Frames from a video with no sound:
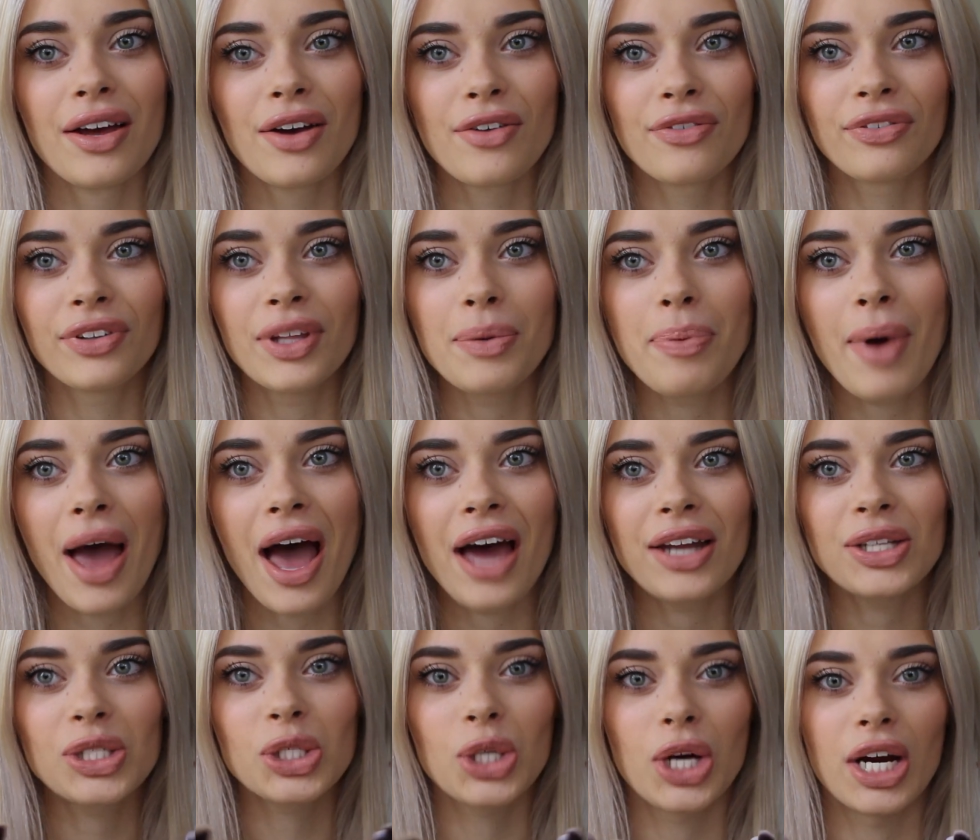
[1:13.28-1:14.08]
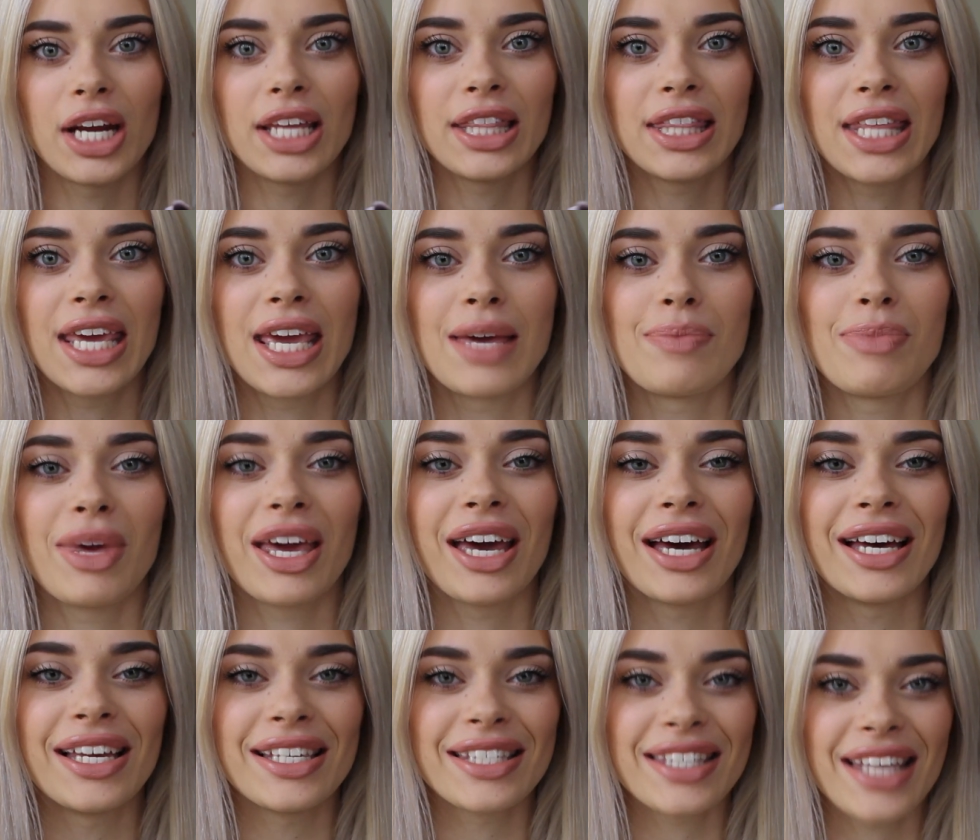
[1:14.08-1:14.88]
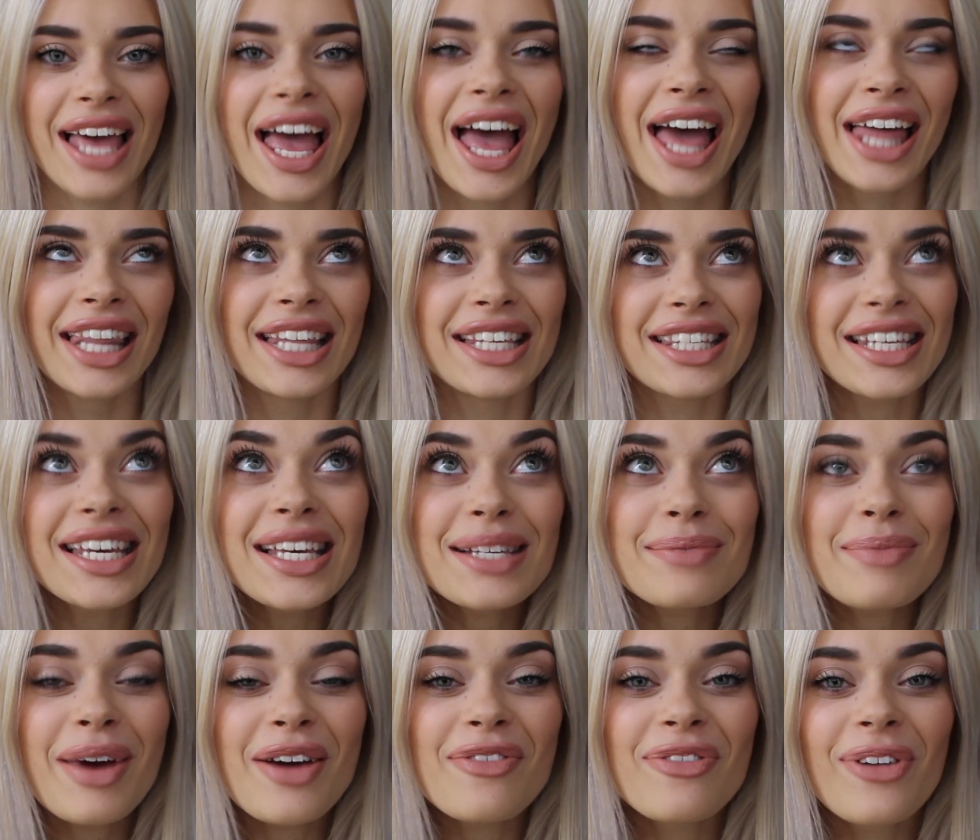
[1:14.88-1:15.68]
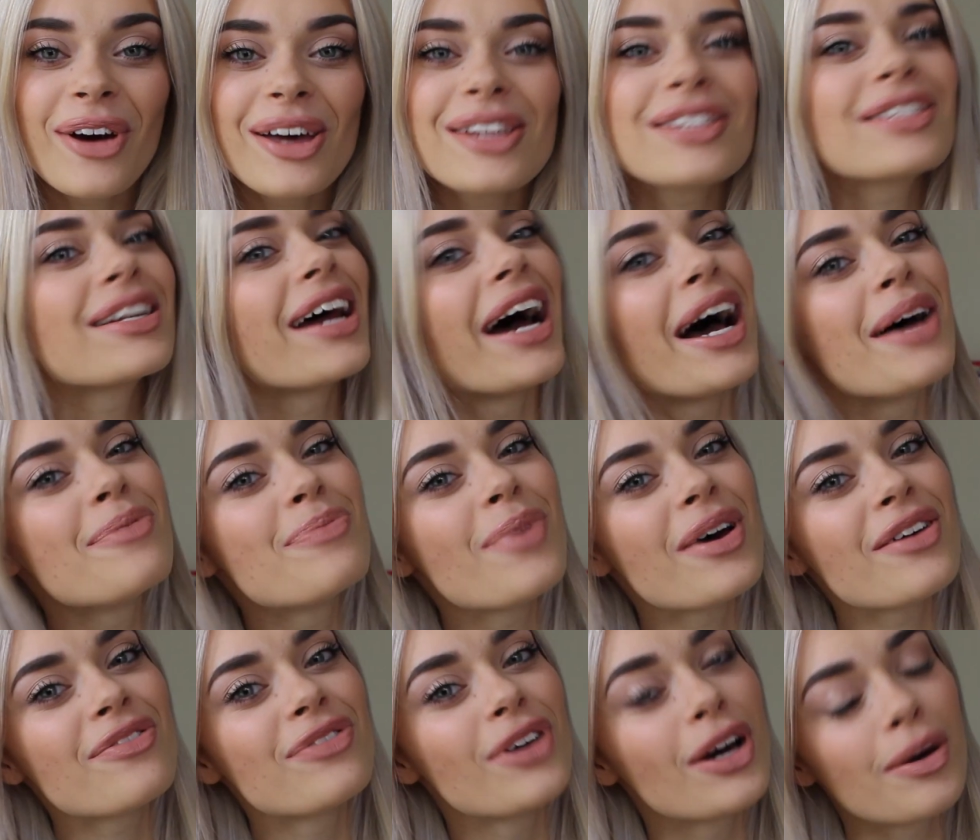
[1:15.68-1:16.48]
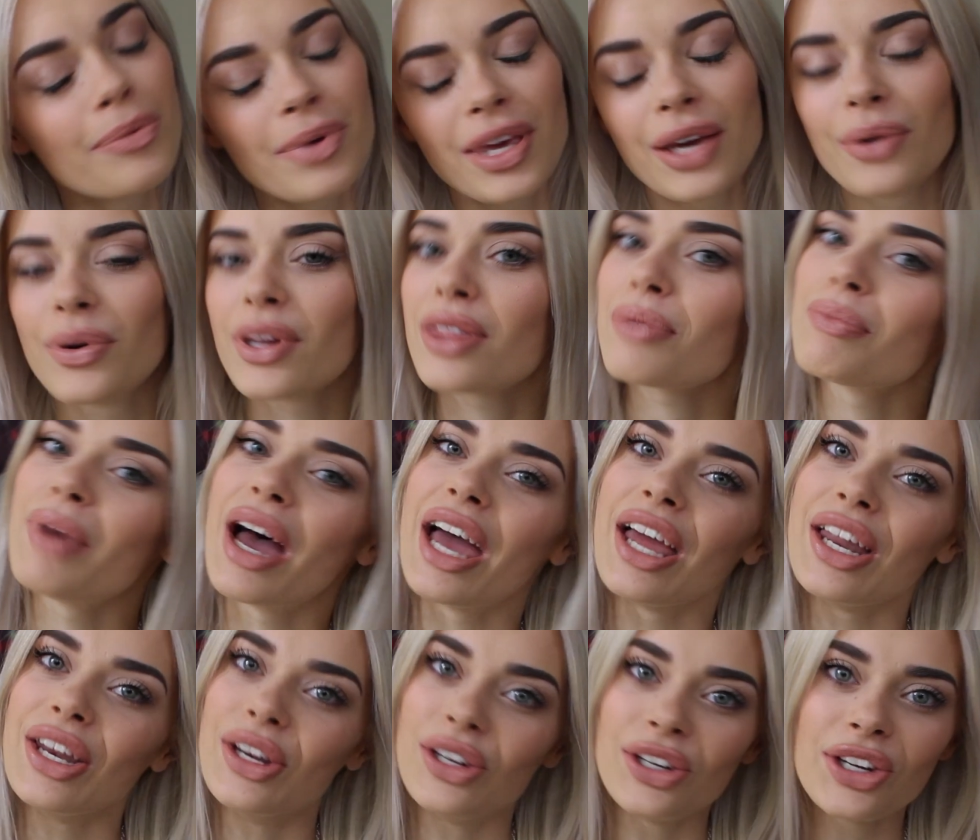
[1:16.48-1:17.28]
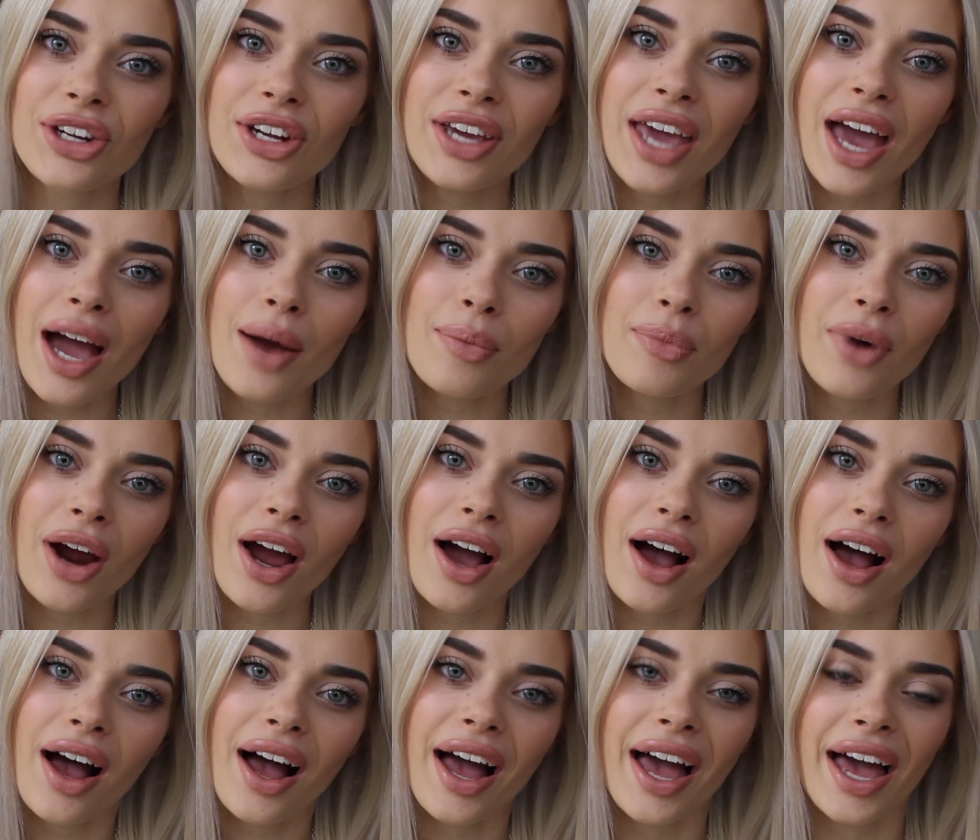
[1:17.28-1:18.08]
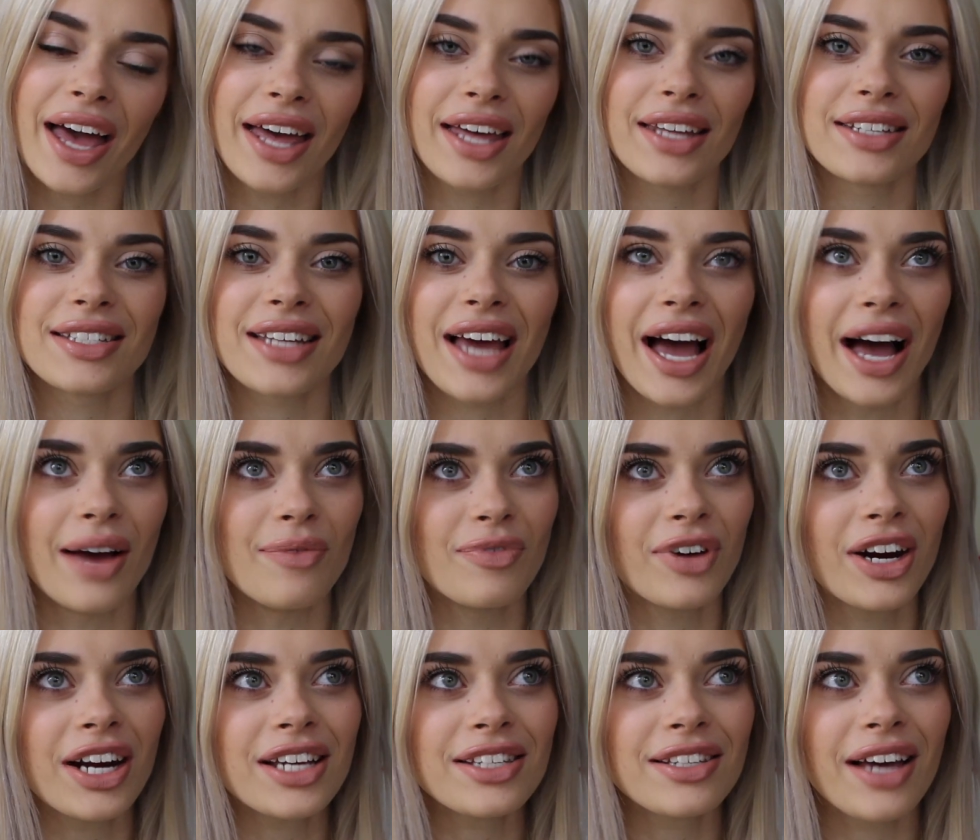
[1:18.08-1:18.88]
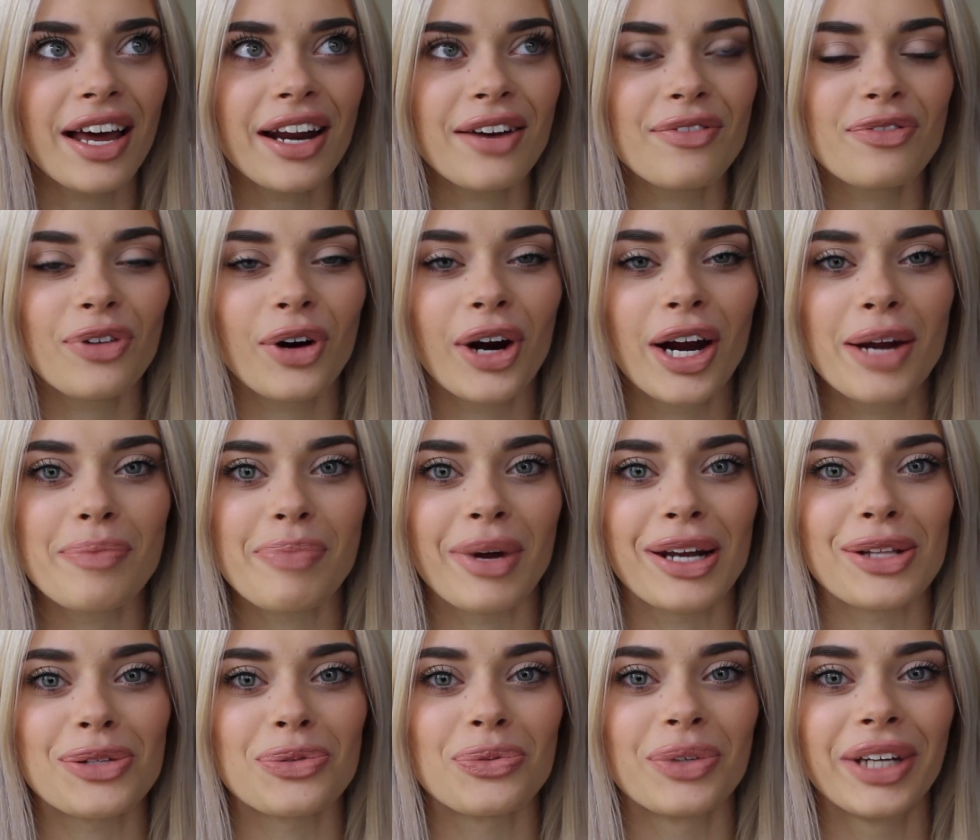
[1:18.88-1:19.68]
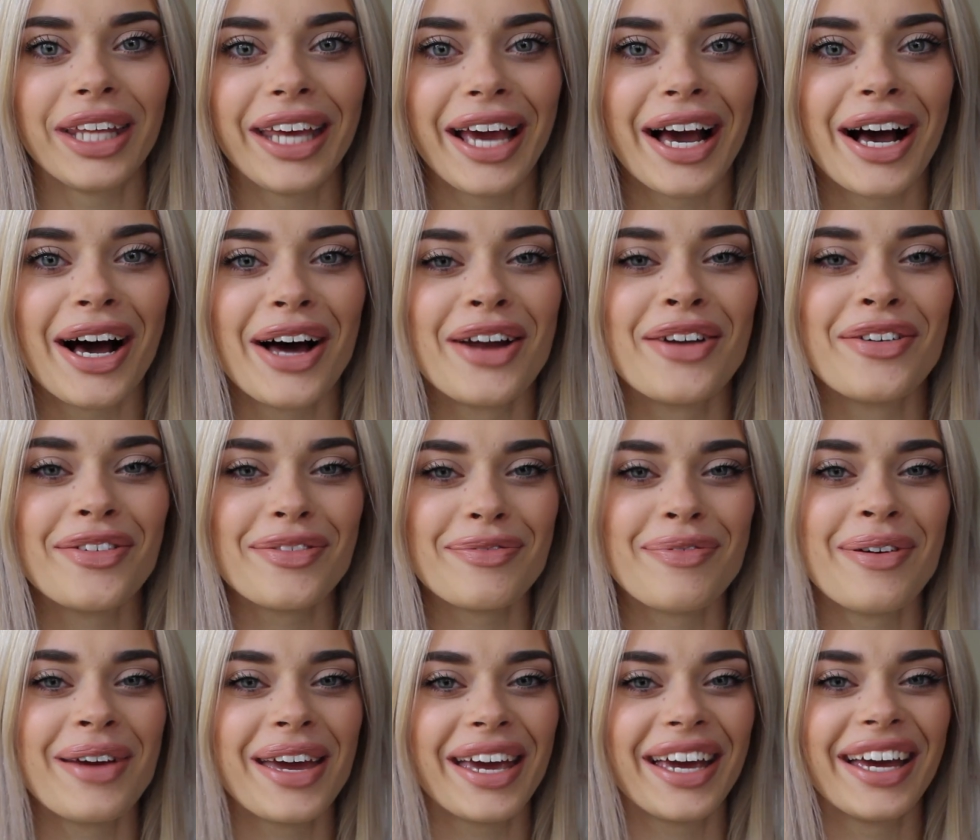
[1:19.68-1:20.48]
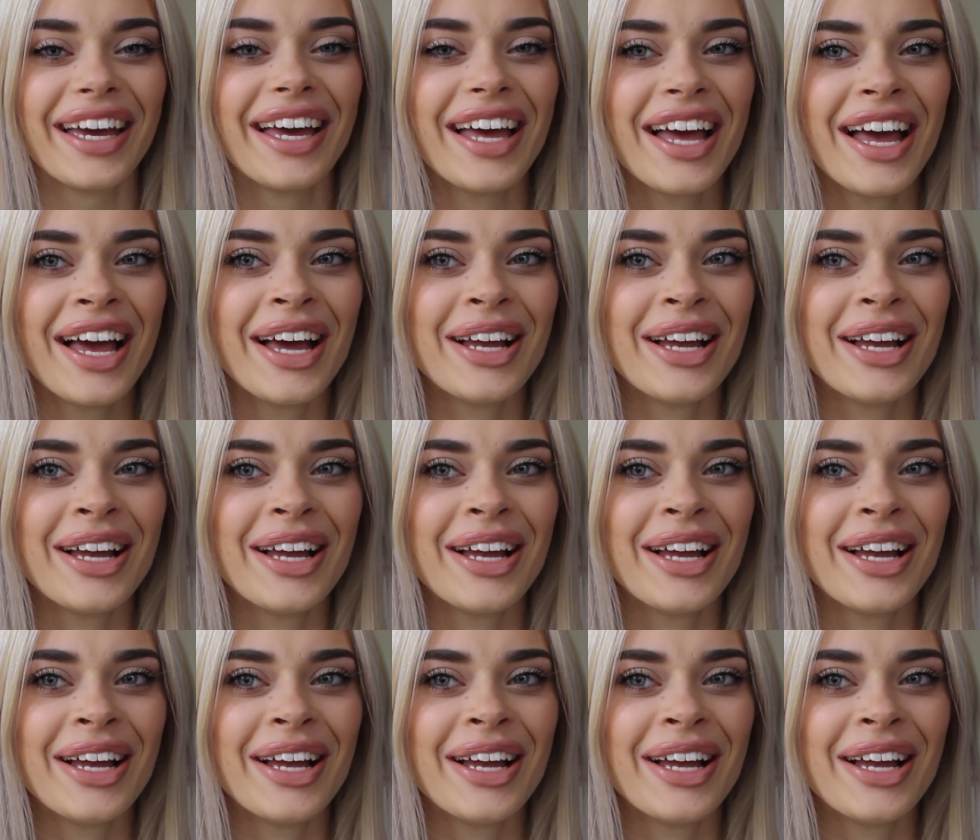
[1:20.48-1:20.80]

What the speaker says: flip out screen thing because this is my first time filming with my new camera and I'm very excited for it, but it's really hard for me